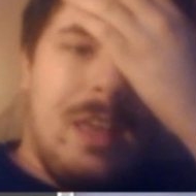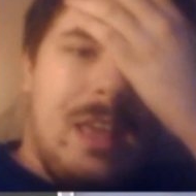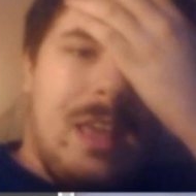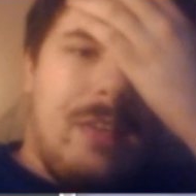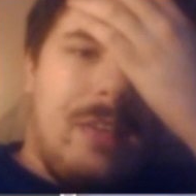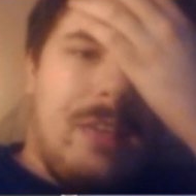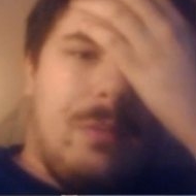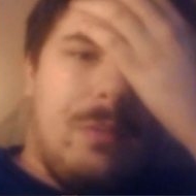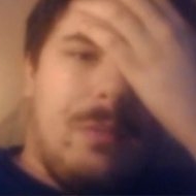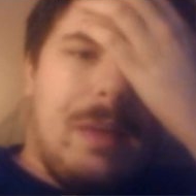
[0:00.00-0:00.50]

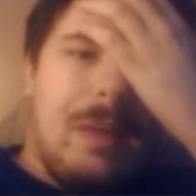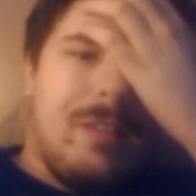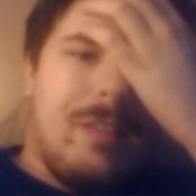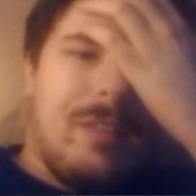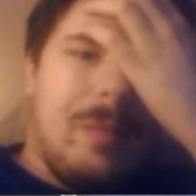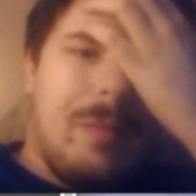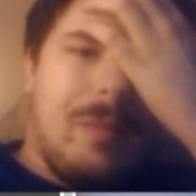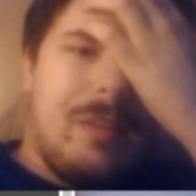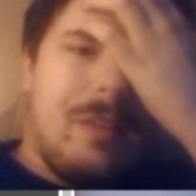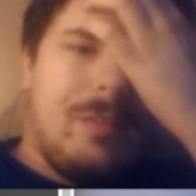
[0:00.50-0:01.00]
If you
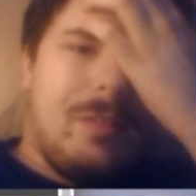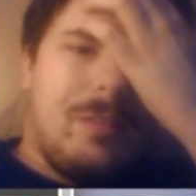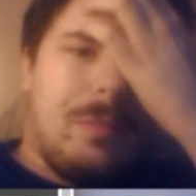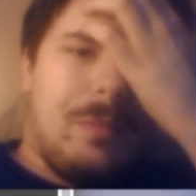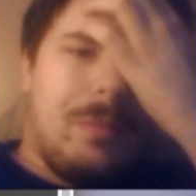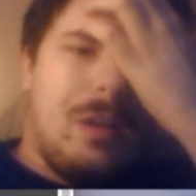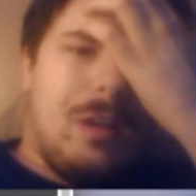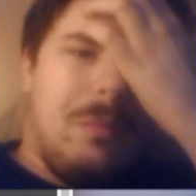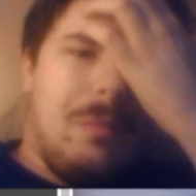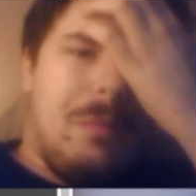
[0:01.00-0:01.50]
maximize
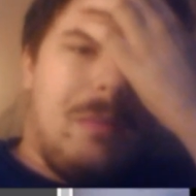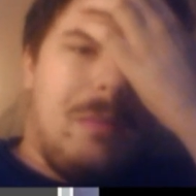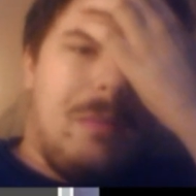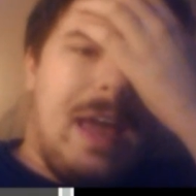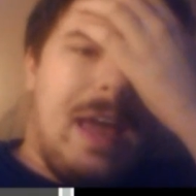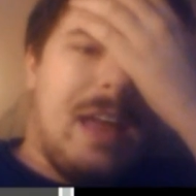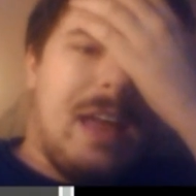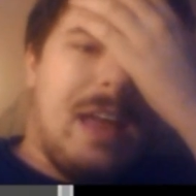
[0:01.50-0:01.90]
something on Mac,